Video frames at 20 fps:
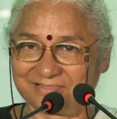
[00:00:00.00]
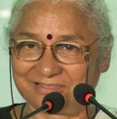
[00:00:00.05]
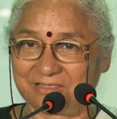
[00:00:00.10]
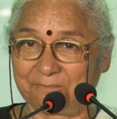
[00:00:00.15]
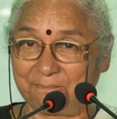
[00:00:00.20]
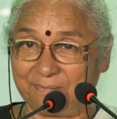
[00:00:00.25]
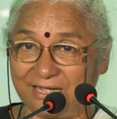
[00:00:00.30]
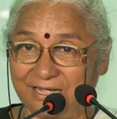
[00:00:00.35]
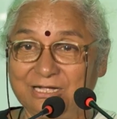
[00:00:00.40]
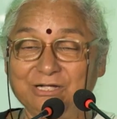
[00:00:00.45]

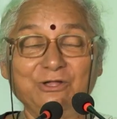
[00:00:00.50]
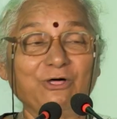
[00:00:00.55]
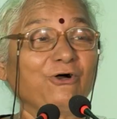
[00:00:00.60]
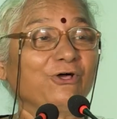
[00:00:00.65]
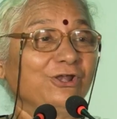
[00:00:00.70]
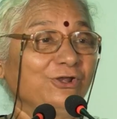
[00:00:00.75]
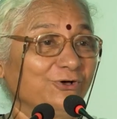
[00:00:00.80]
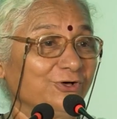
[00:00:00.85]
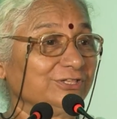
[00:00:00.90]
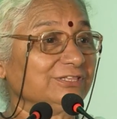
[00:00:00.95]
the
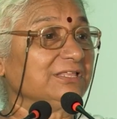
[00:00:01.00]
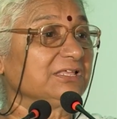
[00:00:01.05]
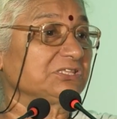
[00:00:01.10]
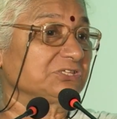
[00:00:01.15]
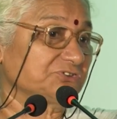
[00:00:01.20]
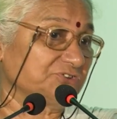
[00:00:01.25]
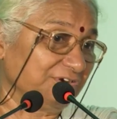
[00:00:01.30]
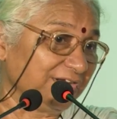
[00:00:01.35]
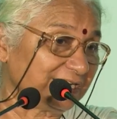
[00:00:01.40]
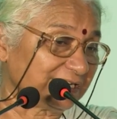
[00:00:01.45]
pandal on the
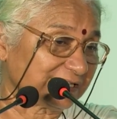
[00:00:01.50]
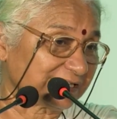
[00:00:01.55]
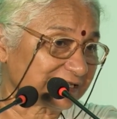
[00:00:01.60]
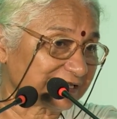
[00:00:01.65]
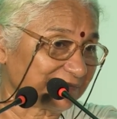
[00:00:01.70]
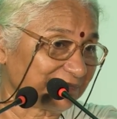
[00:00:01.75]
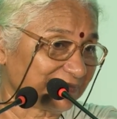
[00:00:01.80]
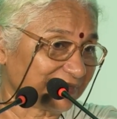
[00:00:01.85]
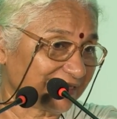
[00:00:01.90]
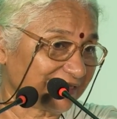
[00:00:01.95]

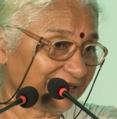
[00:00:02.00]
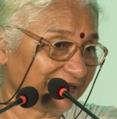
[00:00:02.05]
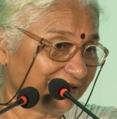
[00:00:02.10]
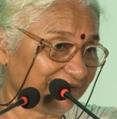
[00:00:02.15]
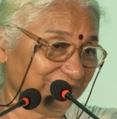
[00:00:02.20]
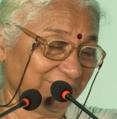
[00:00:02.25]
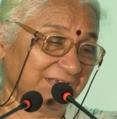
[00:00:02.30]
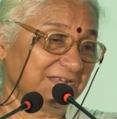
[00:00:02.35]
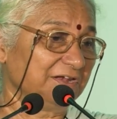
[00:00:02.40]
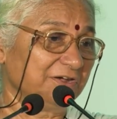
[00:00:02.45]
streets.
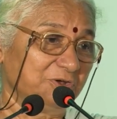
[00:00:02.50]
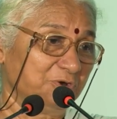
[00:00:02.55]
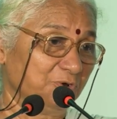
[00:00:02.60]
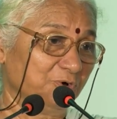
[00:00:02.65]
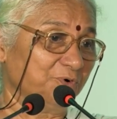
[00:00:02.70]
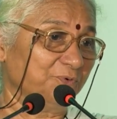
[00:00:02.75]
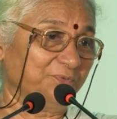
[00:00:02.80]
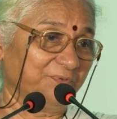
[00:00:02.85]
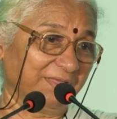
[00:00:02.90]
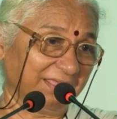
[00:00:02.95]
We didn't
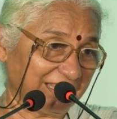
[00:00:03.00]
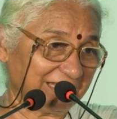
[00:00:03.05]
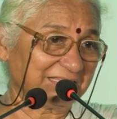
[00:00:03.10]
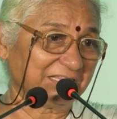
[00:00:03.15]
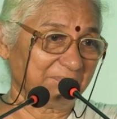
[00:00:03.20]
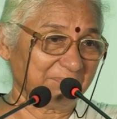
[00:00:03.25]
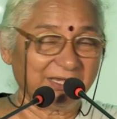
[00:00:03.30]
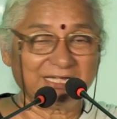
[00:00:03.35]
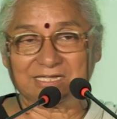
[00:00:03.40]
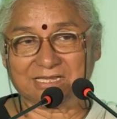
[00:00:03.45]
know where
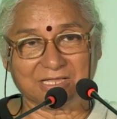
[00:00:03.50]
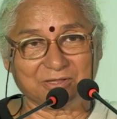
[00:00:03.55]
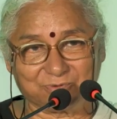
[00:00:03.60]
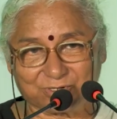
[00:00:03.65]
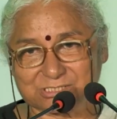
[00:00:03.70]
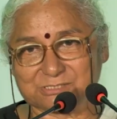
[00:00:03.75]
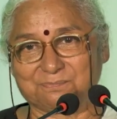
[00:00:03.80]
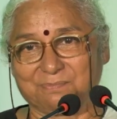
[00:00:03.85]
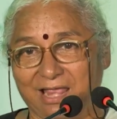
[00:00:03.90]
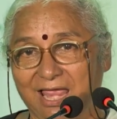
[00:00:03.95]
the meeting
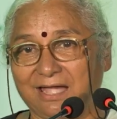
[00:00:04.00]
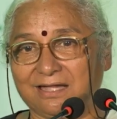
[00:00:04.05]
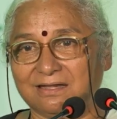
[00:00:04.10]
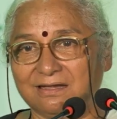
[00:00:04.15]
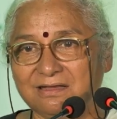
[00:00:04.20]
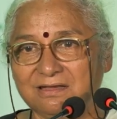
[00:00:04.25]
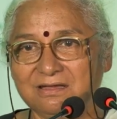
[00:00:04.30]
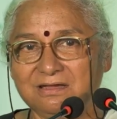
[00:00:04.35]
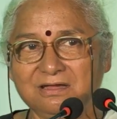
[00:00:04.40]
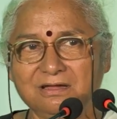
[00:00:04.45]
was
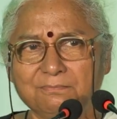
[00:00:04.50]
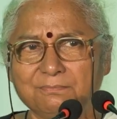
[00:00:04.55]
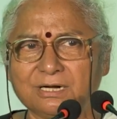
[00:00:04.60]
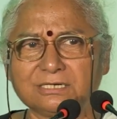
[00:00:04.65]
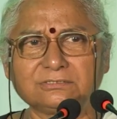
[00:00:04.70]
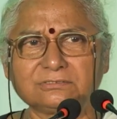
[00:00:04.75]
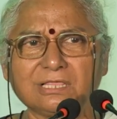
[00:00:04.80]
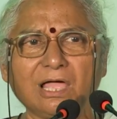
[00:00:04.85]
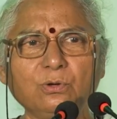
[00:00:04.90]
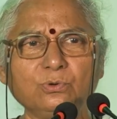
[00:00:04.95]
planned,
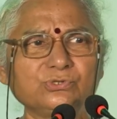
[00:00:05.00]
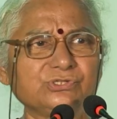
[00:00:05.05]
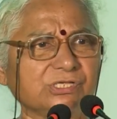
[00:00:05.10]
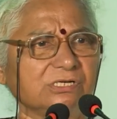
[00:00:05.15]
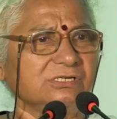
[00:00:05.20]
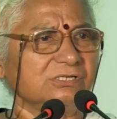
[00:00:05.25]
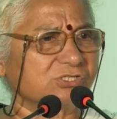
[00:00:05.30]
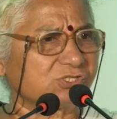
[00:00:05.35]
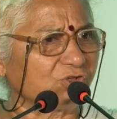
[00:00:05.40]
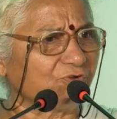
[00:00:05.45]
but
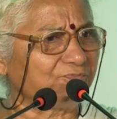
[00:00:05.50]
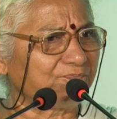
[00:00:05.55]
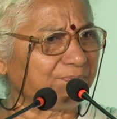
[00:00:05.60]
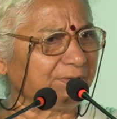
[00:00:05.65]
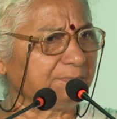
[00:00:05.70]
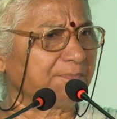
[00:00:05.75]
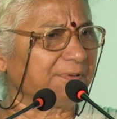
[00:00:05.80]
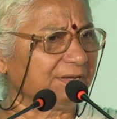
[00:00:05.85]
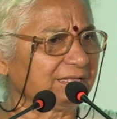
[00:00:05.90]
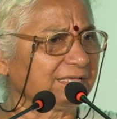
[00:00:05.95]
thousands of
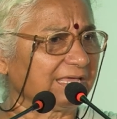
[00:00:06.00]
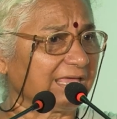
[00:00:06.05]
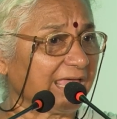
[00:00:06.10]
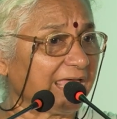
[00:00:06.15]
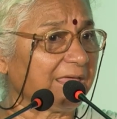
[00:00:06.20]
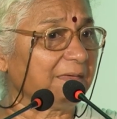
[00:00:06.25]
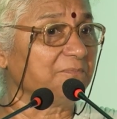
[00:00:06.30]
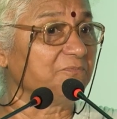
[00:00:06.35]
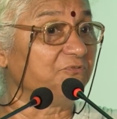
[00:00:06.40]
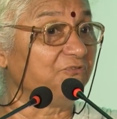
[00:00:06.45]
people
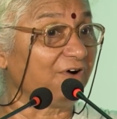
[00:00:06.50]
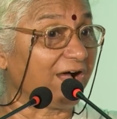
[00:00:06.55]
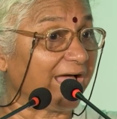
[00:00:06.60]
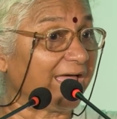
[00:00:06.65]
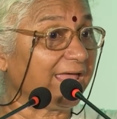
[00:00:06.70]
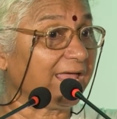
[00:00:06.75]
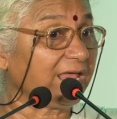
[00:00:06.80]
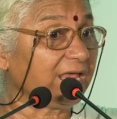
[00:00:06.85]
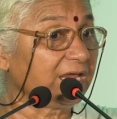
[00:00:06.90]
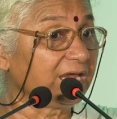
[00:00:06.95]
came.
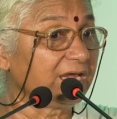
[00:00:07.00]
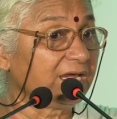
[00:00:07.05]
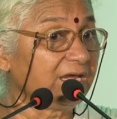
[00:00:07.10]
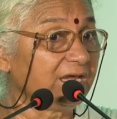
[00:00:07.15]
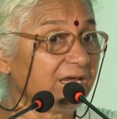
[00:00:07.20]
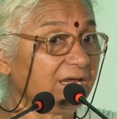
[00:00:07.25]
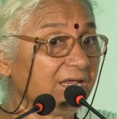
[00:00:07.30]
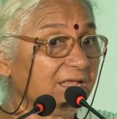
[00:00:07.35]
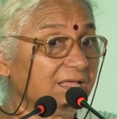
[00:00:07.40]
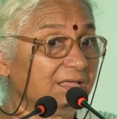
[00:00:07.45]
Why?
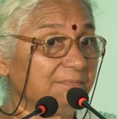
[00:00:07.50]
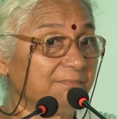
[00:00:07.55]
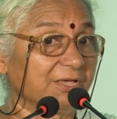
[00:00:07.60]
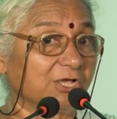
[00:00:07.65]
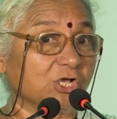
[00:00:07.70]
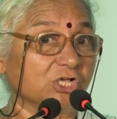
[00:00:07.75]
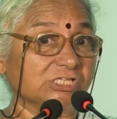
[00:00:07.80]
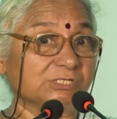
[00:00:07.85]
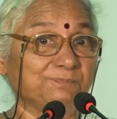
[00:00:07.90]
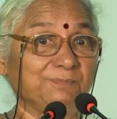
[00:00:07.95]

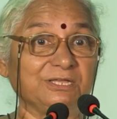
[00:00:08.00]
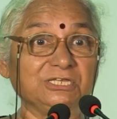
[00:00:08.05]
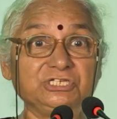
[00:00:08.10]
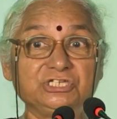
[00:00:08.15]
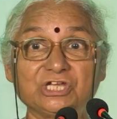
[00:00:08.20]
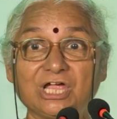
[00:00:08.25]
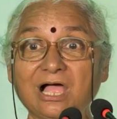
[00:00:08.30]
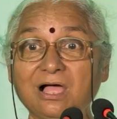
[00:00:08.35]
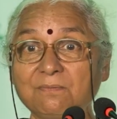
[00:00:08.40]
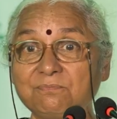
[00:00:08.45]
Because
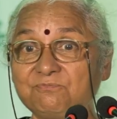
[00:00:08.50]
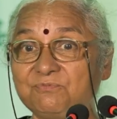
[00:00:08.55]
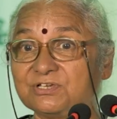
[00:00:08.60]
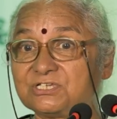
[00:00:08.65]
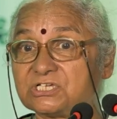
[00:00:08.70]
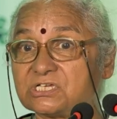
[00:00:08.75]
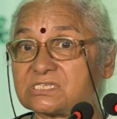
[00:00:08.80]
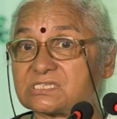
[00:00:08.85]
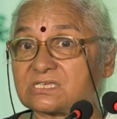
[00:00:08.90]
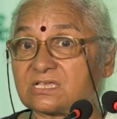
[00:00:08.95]
Punjab,
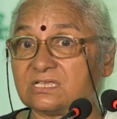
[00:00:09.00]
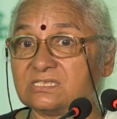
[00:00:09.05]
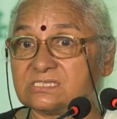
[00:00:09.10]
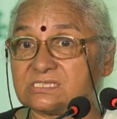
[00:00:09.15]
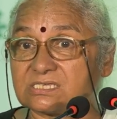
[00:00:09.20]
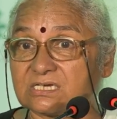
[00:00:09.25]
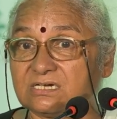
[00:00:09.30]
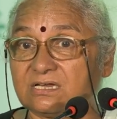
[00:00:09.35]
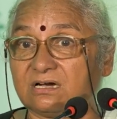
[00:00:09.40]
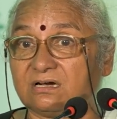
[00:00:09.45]
which is
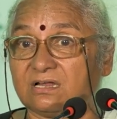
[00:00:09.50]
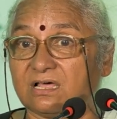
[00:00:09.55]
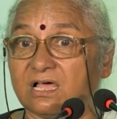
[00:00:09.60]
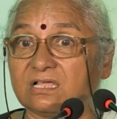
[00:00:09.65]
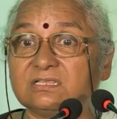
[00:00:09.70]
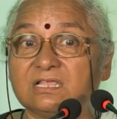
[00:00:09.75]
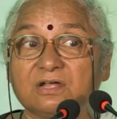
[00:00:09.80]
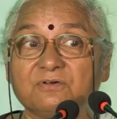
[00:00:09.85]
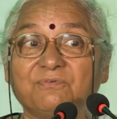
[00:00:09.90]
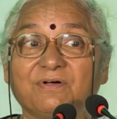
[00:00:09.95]
considered
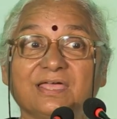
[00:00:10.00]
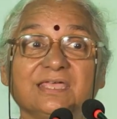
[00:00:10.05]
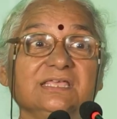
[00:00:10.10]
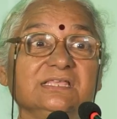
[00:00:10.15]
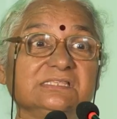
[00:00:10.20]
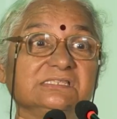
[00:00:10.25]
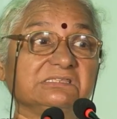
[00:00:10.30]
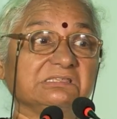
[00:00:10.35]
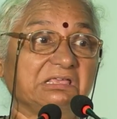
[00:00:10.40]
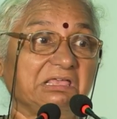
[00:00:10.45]

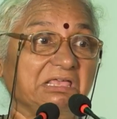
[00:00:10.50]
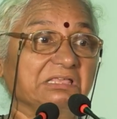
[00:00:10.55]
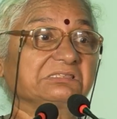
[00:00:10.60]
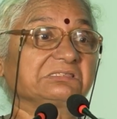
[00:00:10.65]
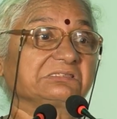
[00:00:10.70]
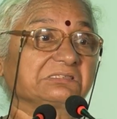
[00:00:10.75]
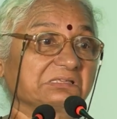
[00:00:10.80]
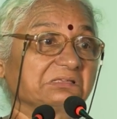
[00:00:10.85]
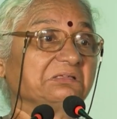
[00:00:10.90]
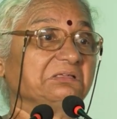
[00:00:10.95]
otherwise
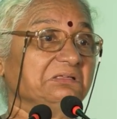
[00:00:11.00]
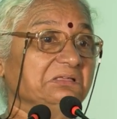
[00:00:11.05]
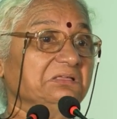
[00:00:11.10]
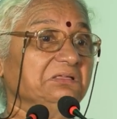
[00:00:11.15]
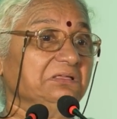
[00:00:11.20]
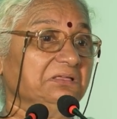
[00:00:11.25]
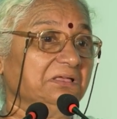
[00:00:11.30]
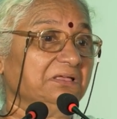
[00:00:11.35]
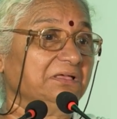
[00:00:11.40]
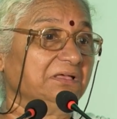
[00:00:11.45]
as
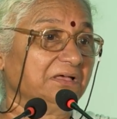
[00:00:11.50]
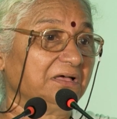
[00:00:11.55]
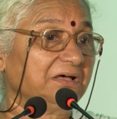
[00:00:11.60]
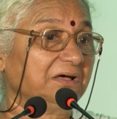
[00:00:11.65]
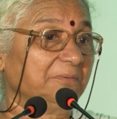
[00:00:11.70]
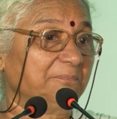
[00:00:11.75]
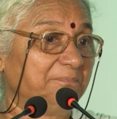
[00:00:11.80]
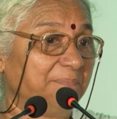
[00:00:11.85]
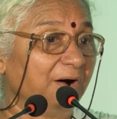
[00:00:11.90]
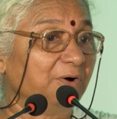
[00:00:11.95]

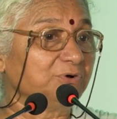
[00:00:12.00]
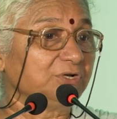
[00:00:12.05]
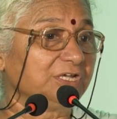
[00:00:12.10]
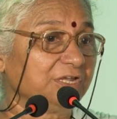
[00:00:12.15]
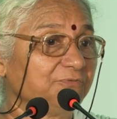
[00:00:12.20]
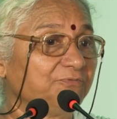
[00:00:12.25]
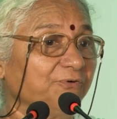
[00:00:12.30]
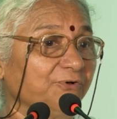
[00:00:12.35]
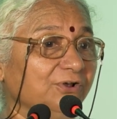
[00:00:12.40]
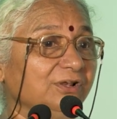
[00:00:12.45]
a
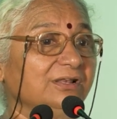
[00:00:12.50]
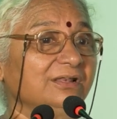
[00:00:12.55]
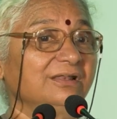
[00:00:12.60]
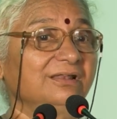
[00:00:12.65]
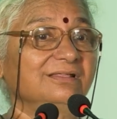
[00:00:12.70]
bountiful